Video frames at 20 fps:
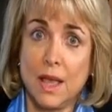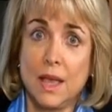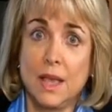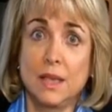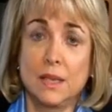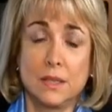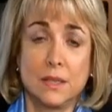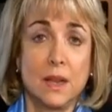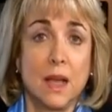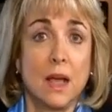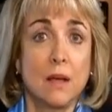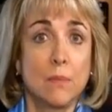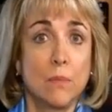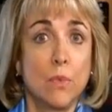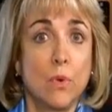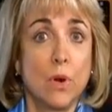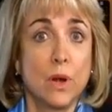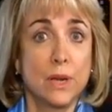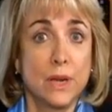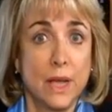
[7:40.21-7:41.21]
is not
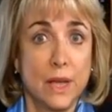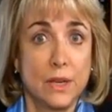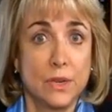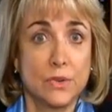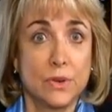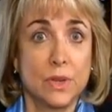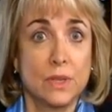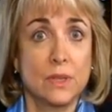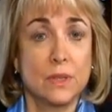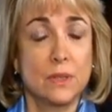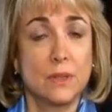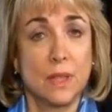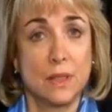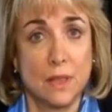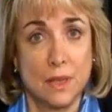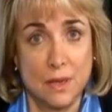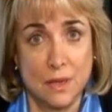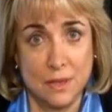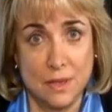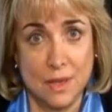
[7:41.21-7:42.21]
more dangerous than
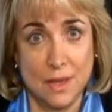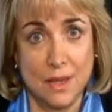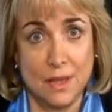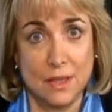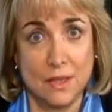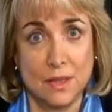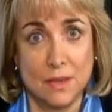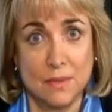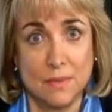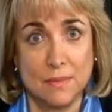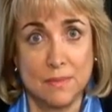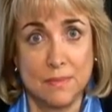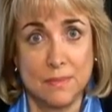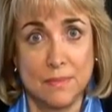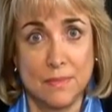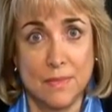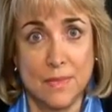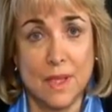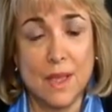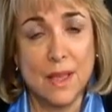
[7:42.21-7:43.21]
the disease.
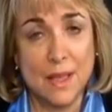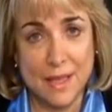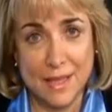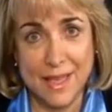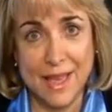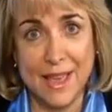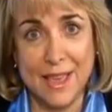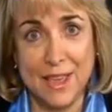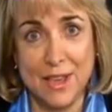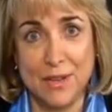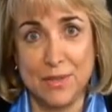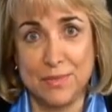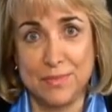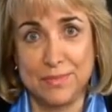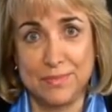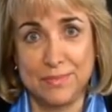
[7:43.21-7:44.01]
Thank you.